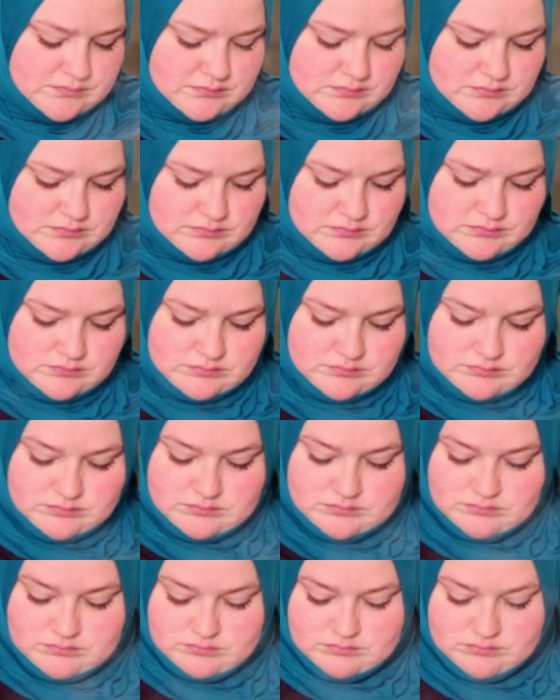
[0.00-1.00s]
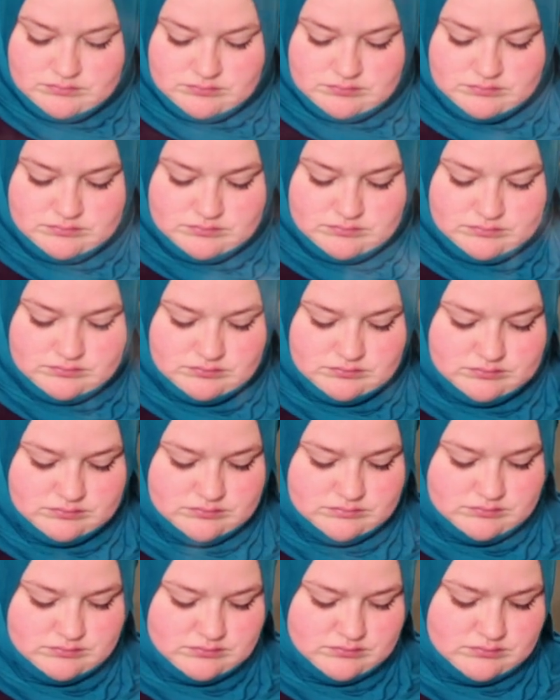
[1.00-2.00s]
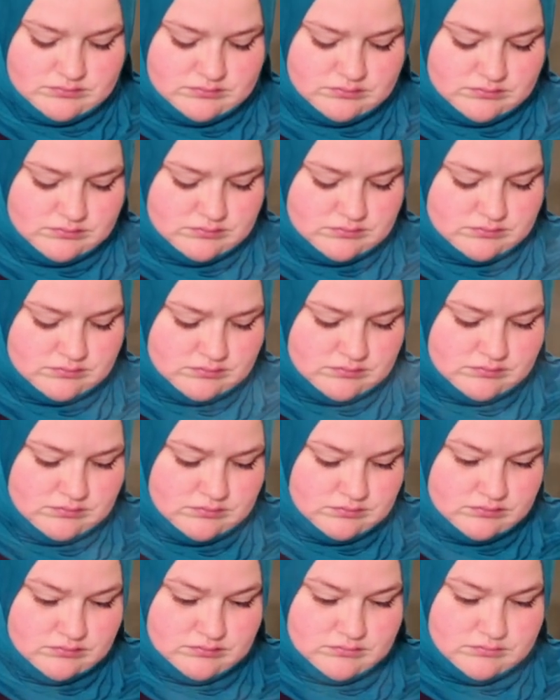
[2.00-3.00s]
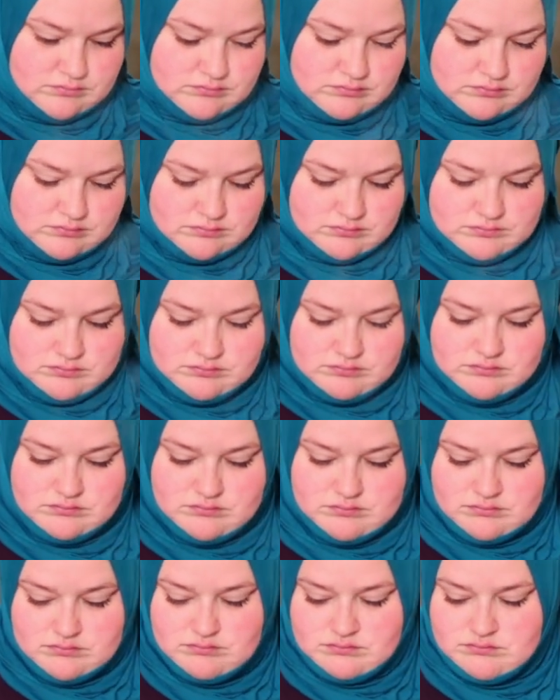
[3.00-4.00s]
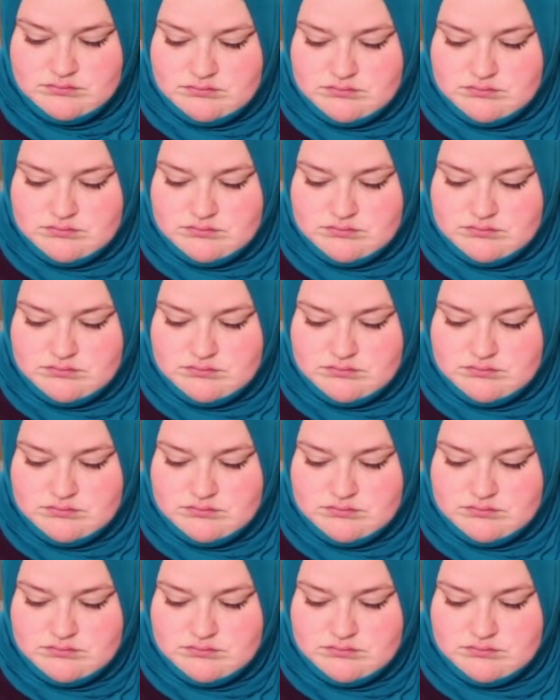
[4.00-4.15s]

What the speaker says: Nothing is said.